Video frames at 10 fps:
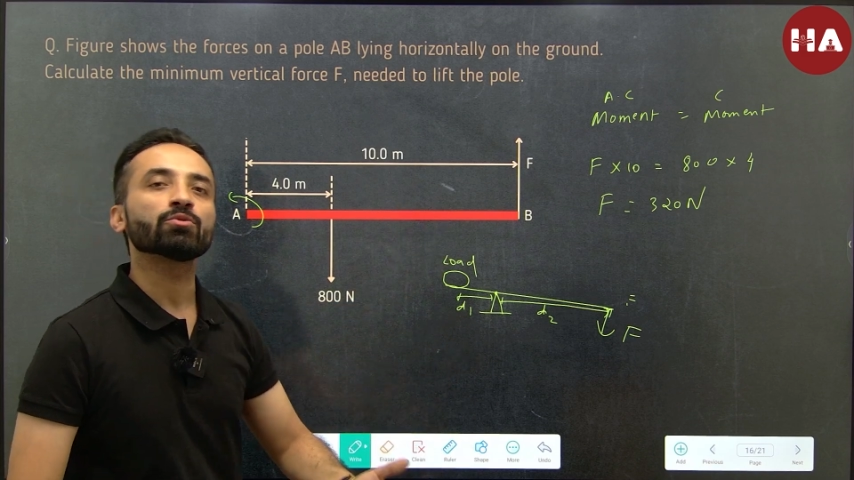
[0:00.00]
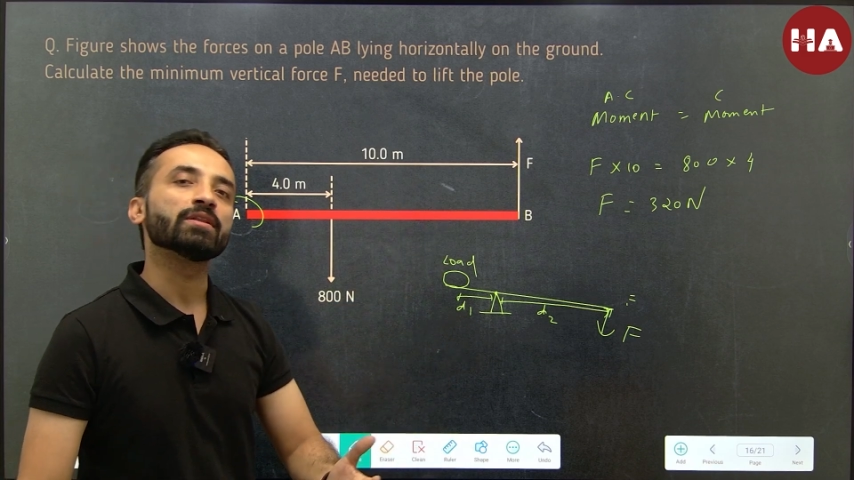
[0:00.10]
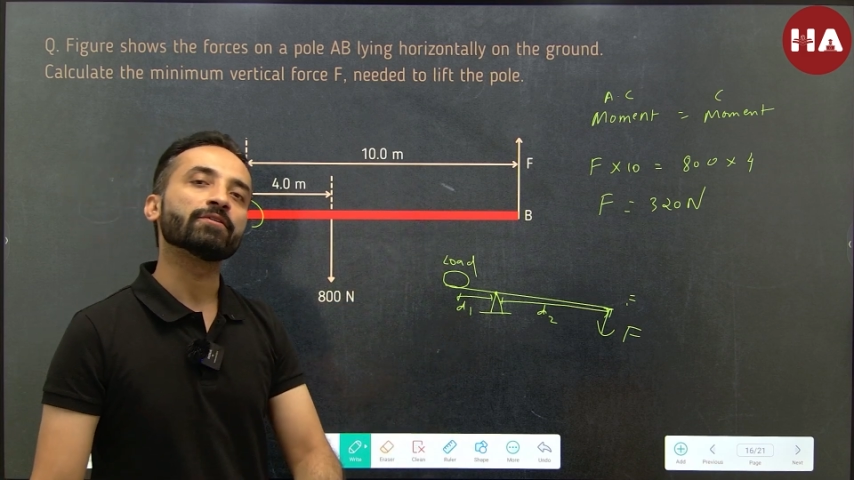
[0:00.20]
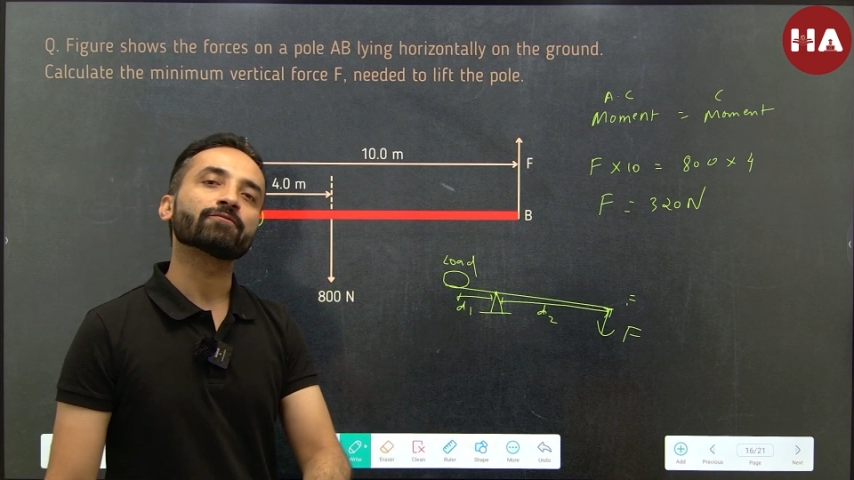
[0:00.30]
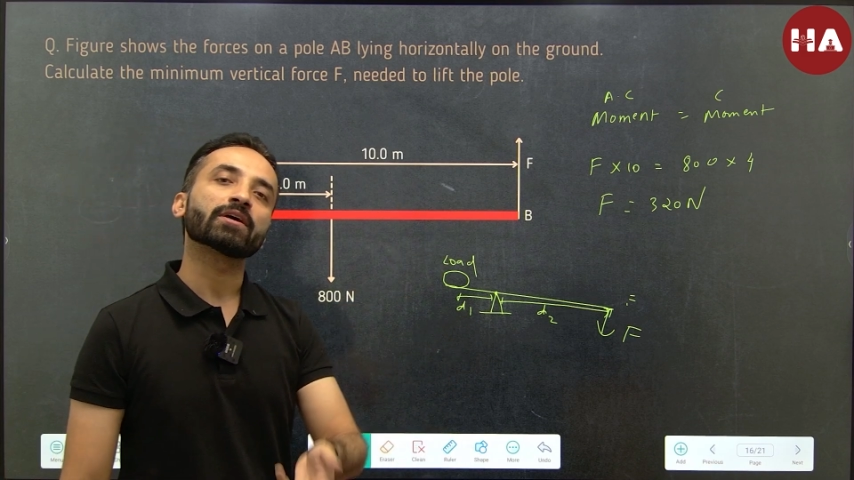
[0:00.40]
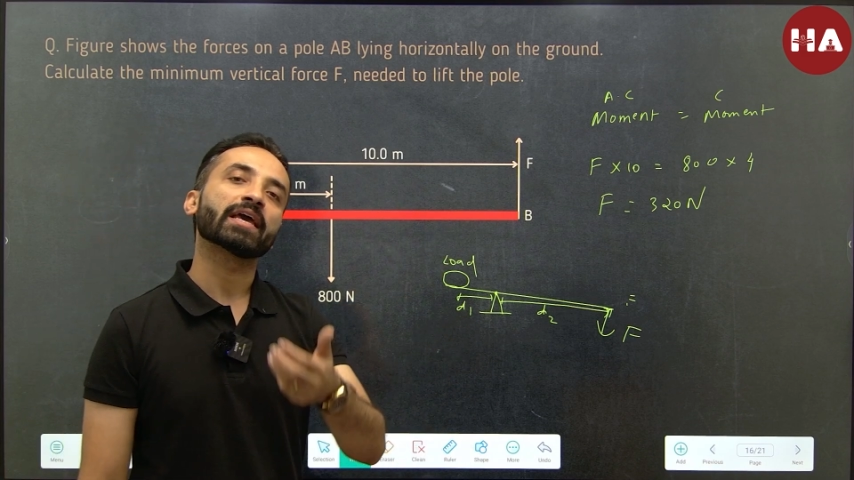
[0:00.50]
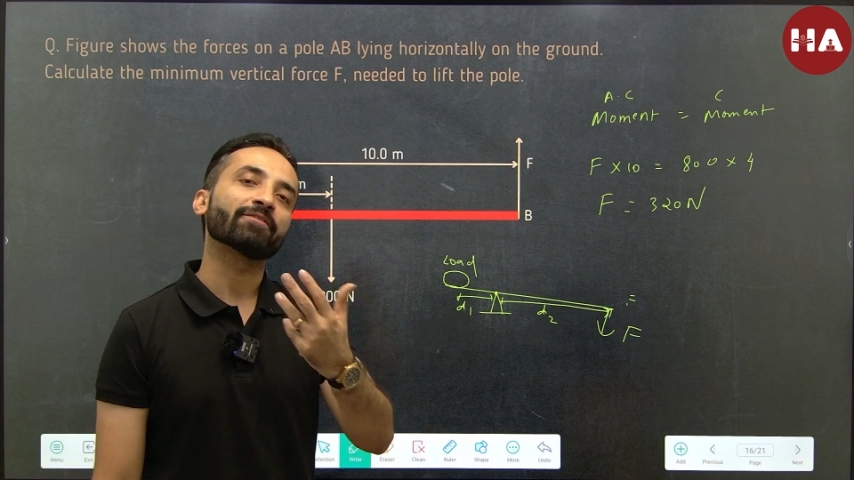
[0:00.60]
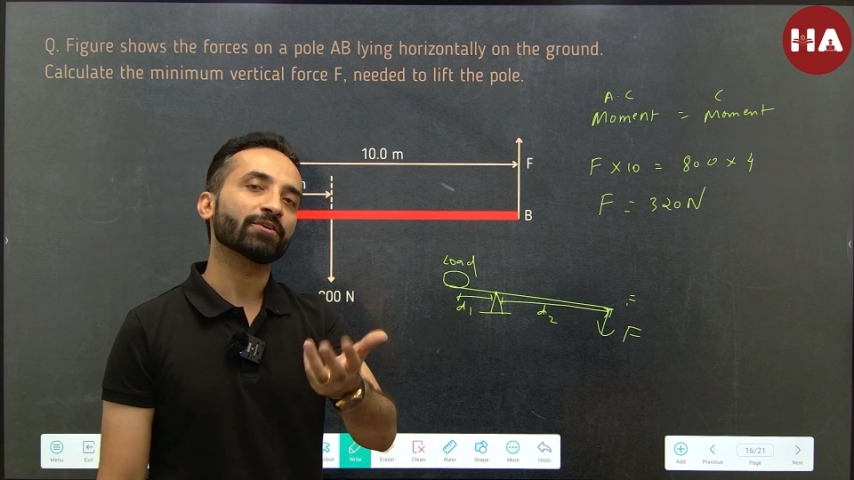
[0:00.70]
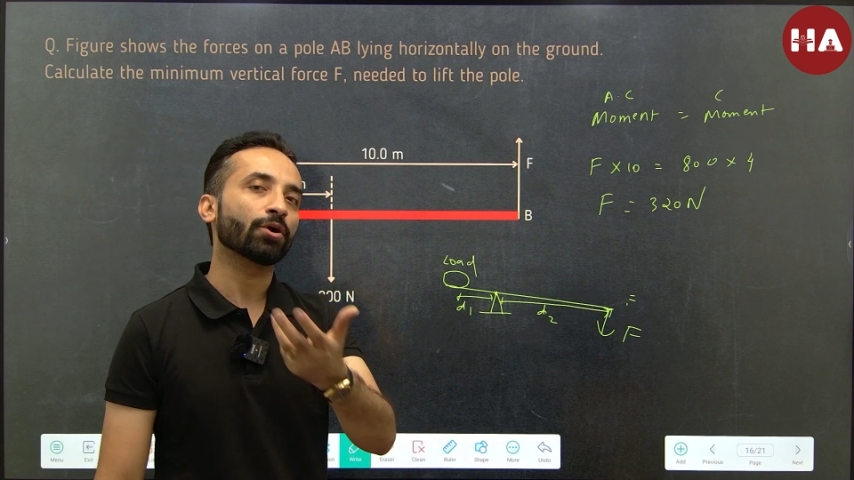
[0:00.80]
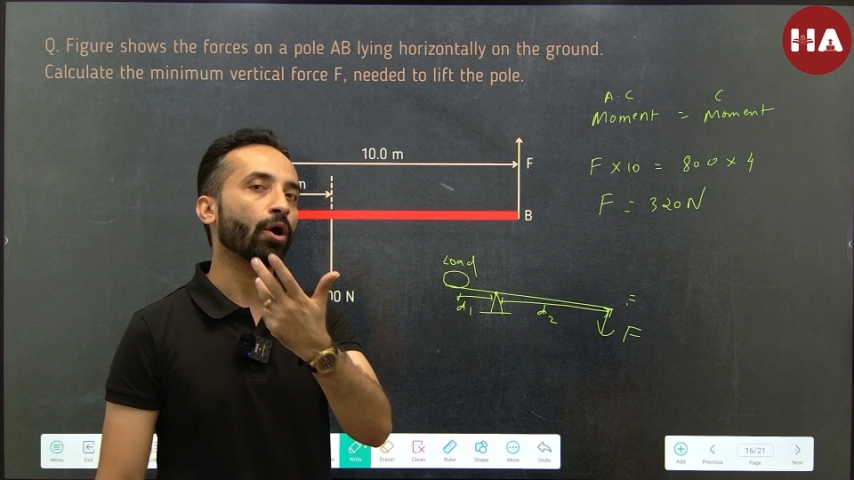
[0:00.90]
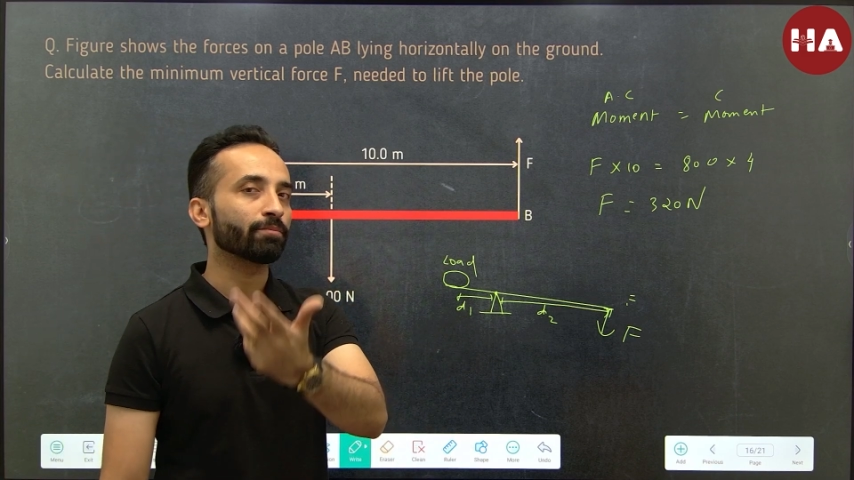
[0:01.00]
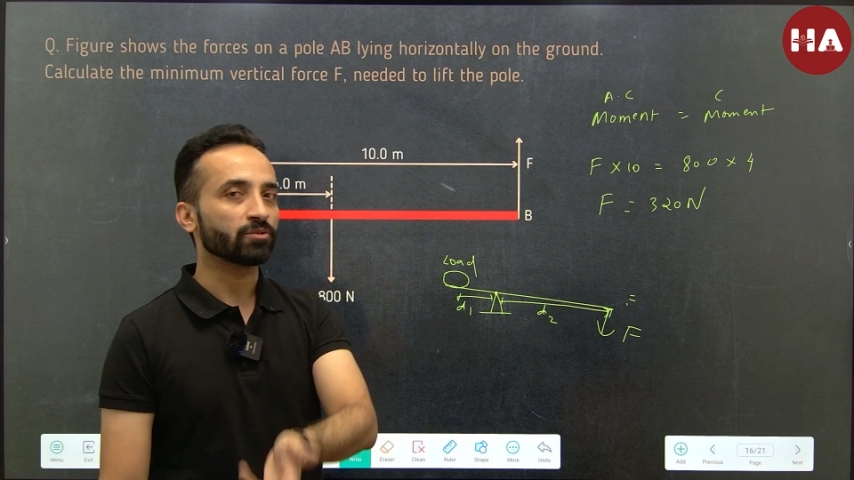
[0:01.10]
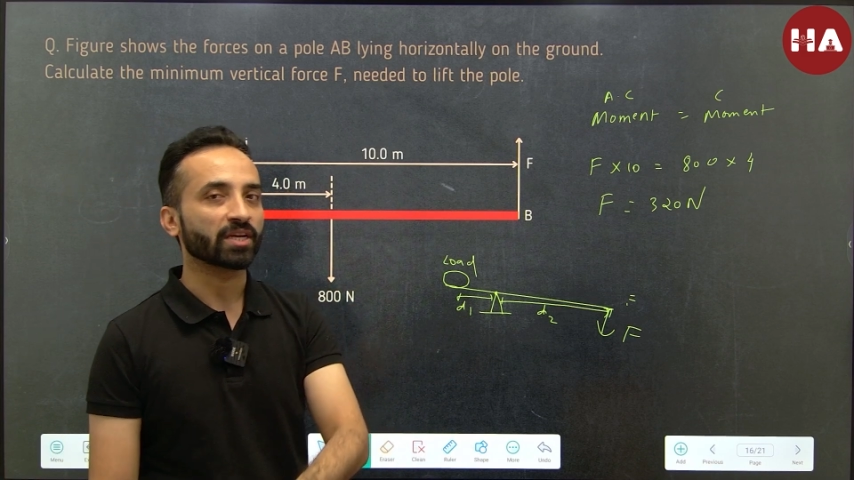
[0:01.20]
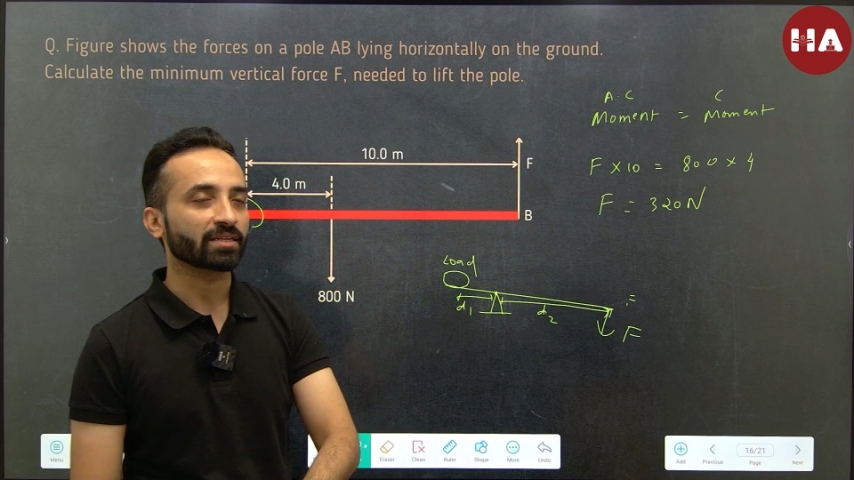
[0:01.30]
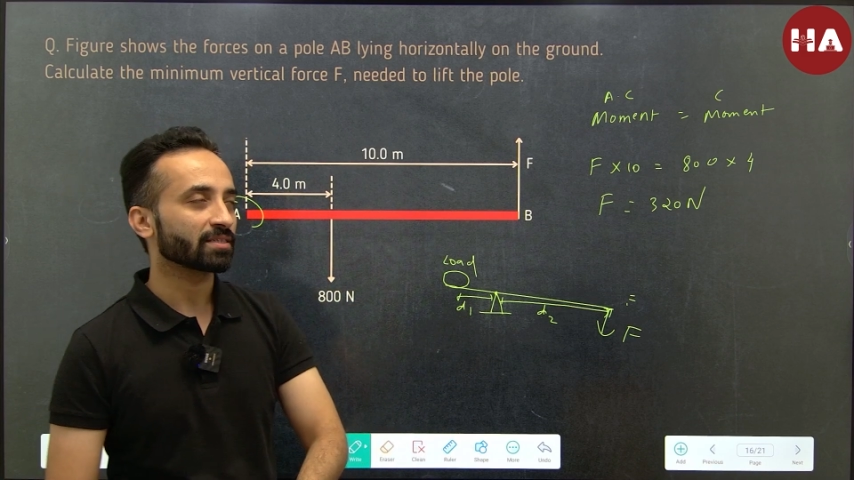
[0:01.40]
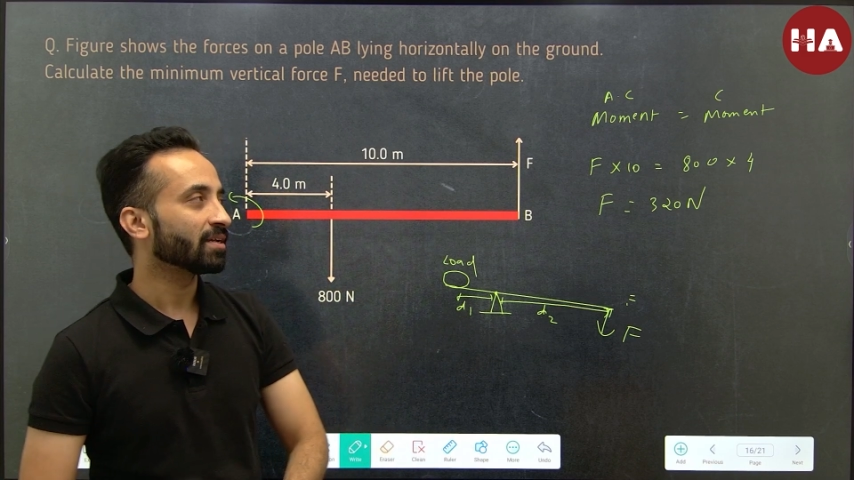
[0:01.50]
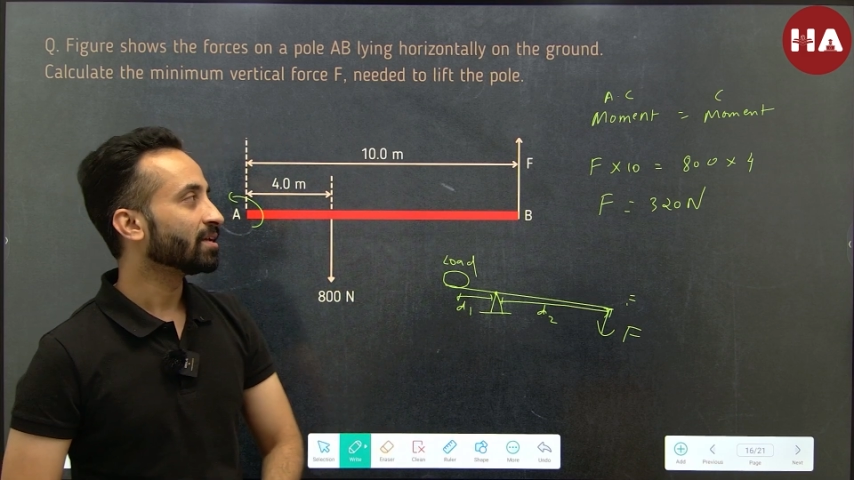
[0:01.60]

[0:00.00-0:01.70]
lift heavy objects.